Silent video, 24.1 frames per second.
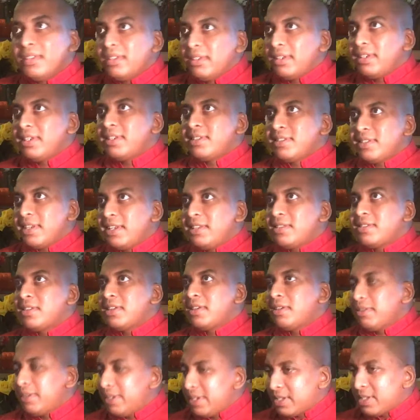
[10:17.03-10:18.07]
It's
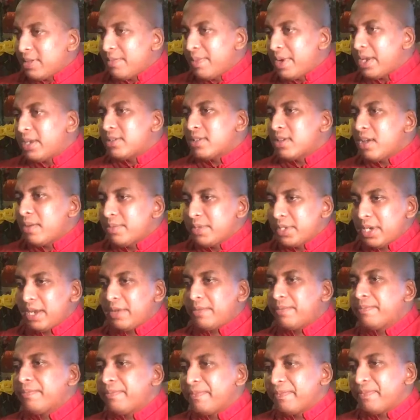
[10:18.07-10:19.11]
a big subject.
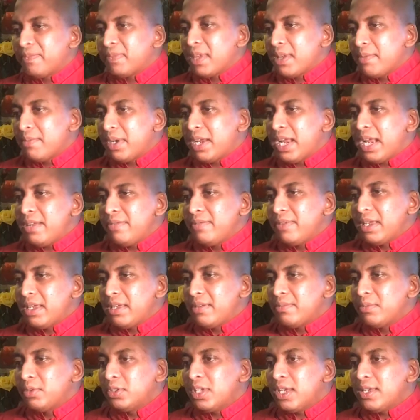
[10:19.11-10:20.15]
But anyway,
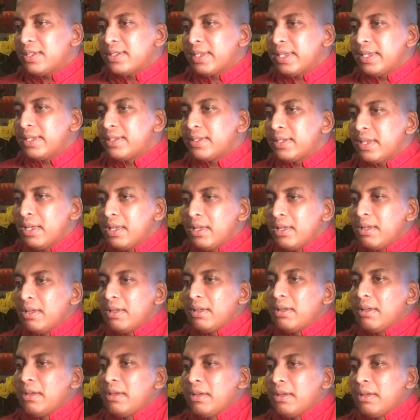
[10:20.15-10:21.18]
Buddha says,
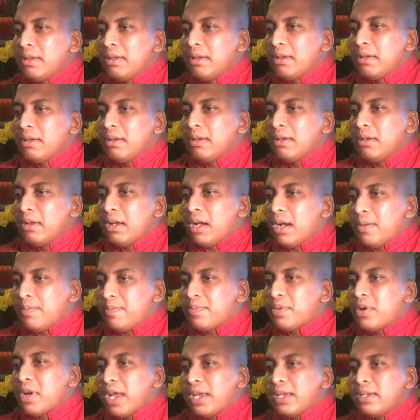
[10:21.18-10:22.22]

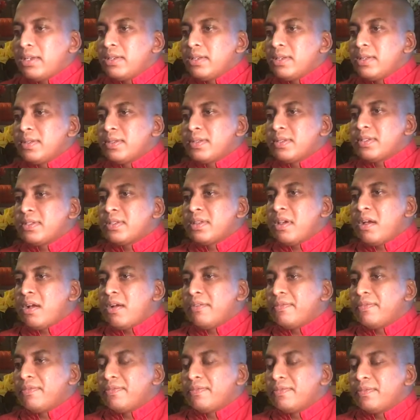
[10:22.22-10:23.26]
uprightness
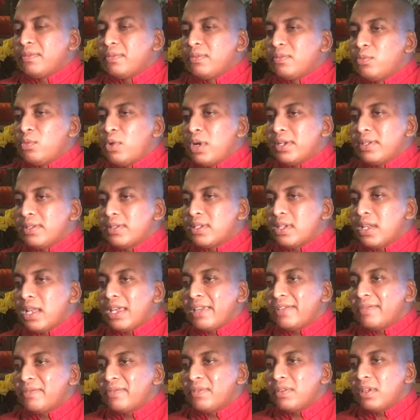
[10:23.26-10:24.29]
of one's
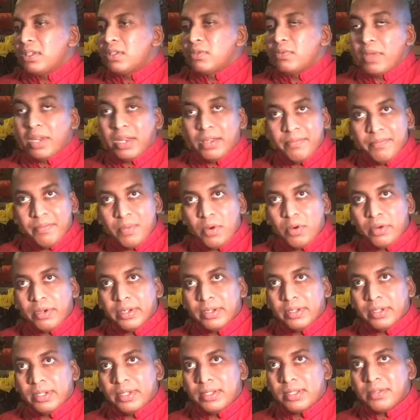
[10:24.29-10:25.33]
life is very important.
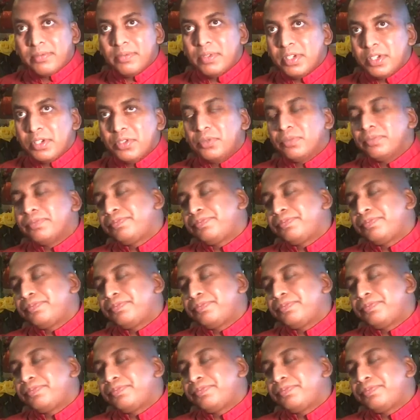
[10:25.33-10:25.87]
It's a virtue.